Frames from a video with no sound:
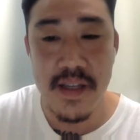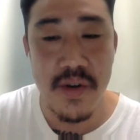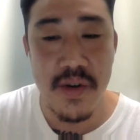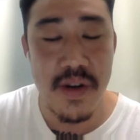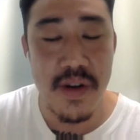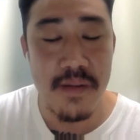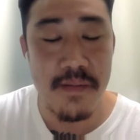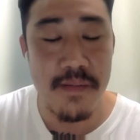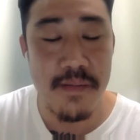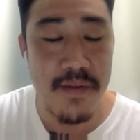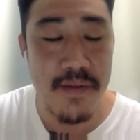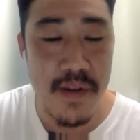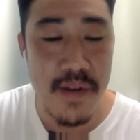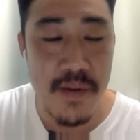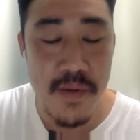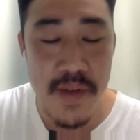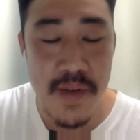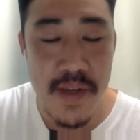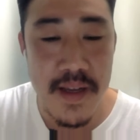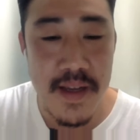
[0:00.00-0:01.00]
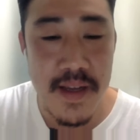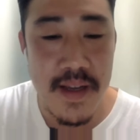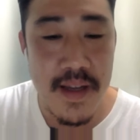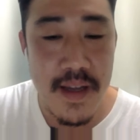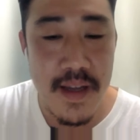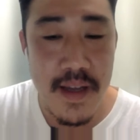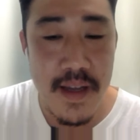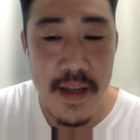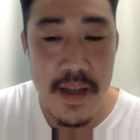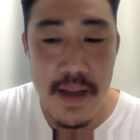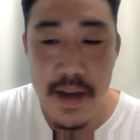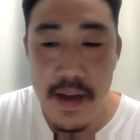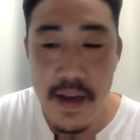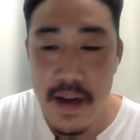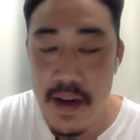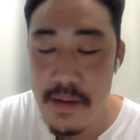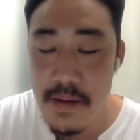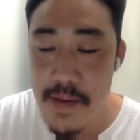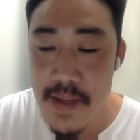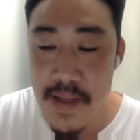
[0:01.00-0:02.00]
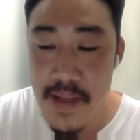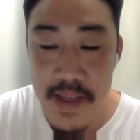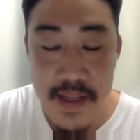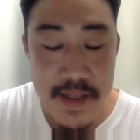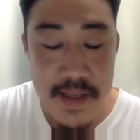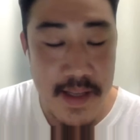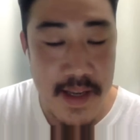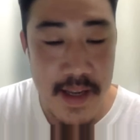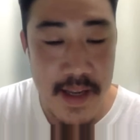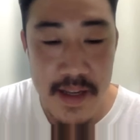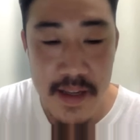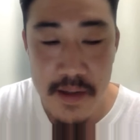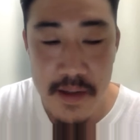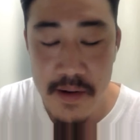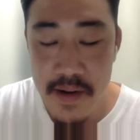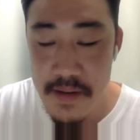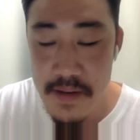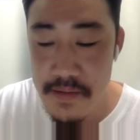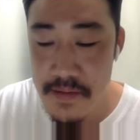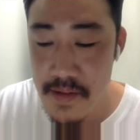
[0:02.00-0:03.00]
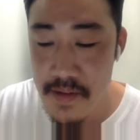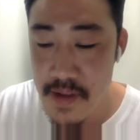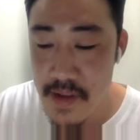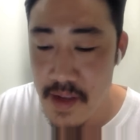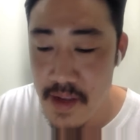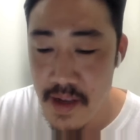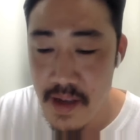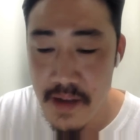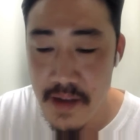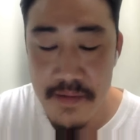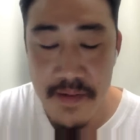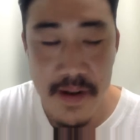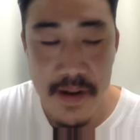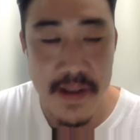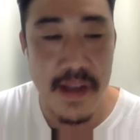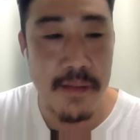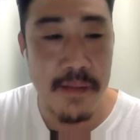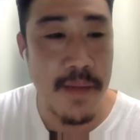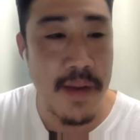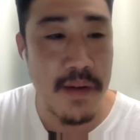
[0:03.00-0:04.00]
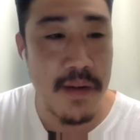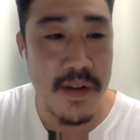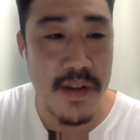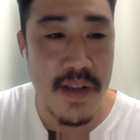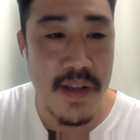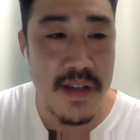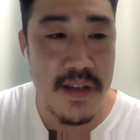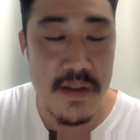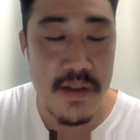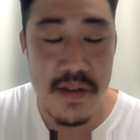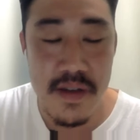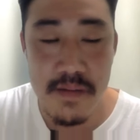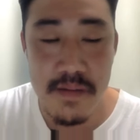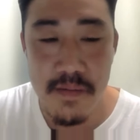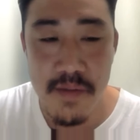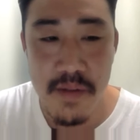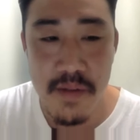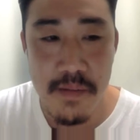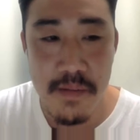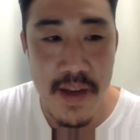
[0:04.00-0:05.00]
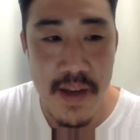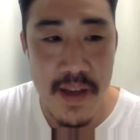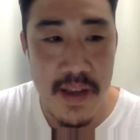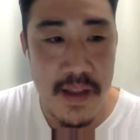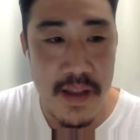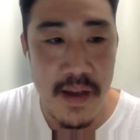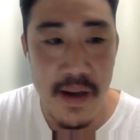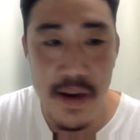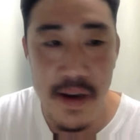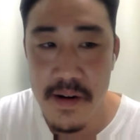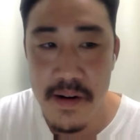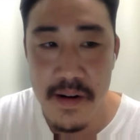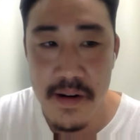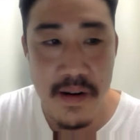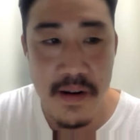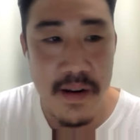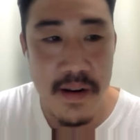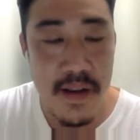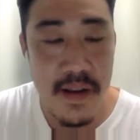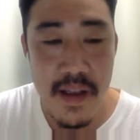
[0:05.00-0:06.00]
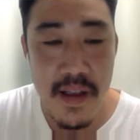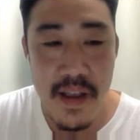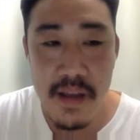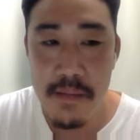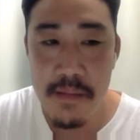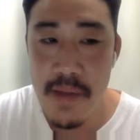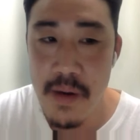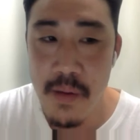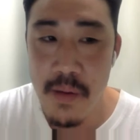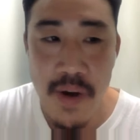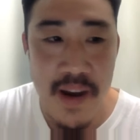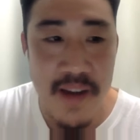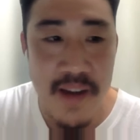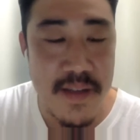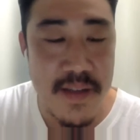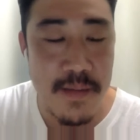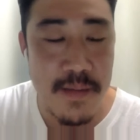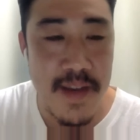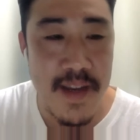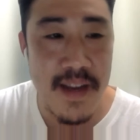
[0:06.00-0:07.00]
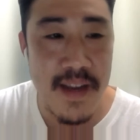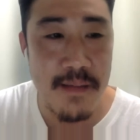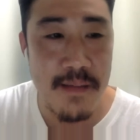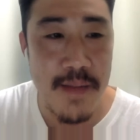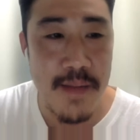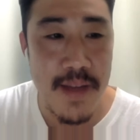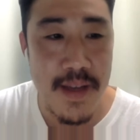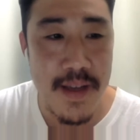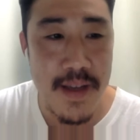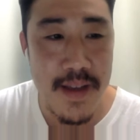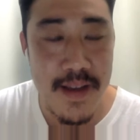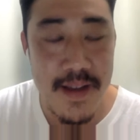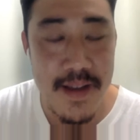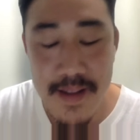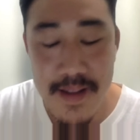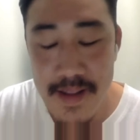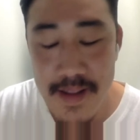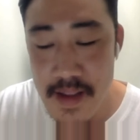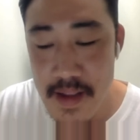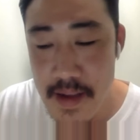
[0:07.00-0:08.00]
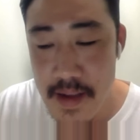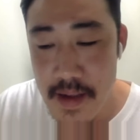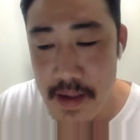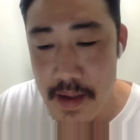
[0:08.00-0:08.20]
and he showed up every week, and he said, you know, I fucked up my relationship with my daughter, my wife's mad at me, and